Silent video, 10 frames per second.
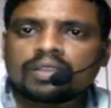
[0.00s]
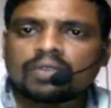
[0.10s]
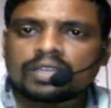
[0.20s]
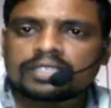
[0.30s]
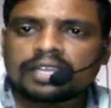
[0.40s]

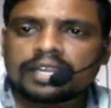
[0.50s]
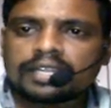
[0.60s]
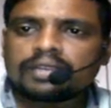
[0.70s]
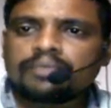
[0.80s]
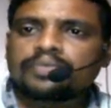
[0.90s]
What is that?
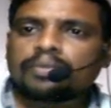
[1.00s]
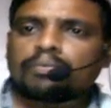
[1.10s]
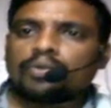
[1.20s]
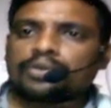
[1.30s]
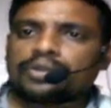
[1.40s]

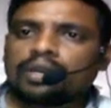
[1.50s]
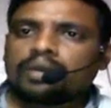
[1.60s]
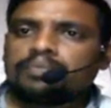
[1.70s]
Morula.